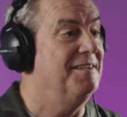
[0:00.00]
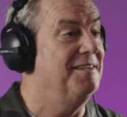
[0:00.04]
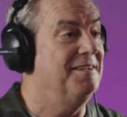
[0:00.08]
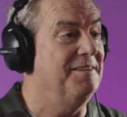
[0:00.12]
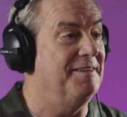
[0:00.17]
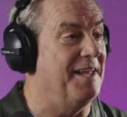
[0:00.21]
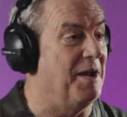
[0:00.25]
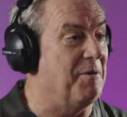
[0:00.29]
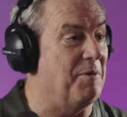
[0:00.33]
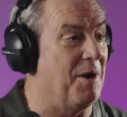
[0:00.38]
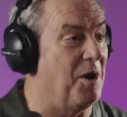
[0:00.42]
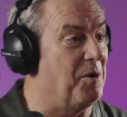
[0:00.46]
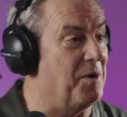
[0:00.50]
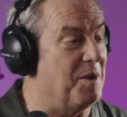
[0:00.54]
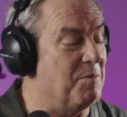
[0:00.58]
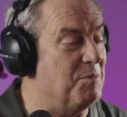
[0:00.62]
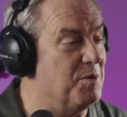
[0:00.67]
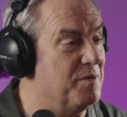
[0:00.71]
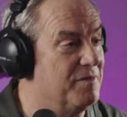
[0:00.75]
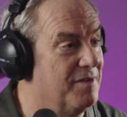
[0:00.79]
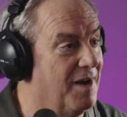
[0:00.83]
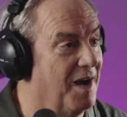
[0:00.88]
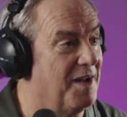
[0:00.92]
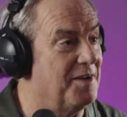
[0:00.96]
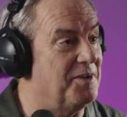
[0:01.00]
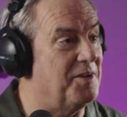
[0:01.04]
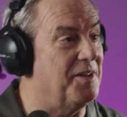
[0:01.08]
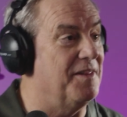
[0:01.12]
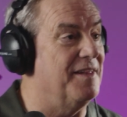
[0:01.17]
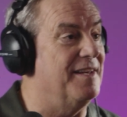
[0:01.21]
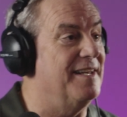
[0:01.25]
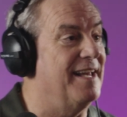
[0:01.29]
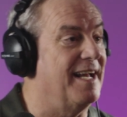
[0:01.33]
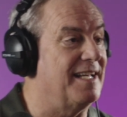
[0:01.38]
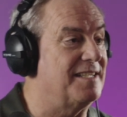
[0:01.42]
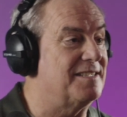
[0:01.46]
they were already moved on to the
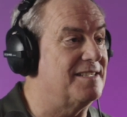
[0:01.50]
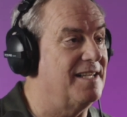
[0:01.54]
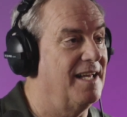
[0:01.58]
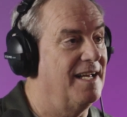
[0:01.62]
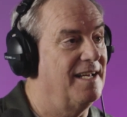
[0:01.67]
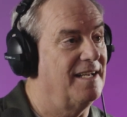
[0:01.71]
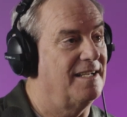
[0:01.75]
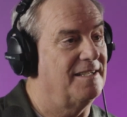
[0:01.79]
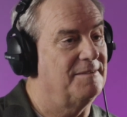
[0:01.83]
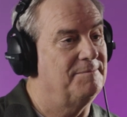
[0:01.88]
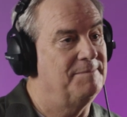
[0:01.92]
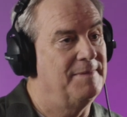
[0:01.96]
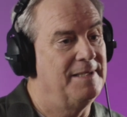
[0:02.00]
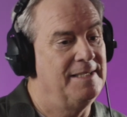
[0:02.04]
next thing.